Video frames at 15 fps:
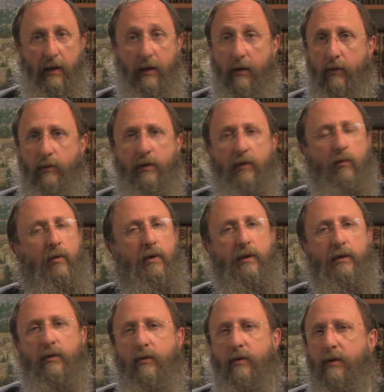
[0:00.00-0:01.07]
The only
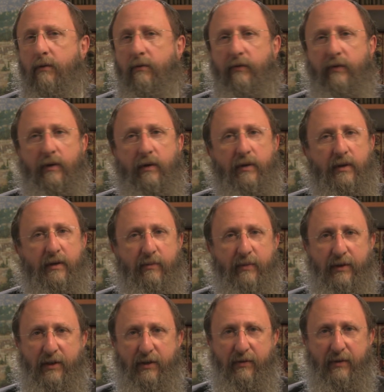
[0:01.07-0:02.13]
ones who can reveal this
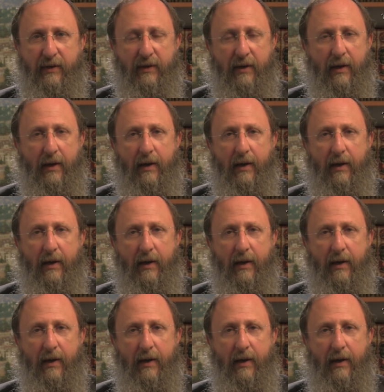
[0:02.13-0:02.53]
mystery,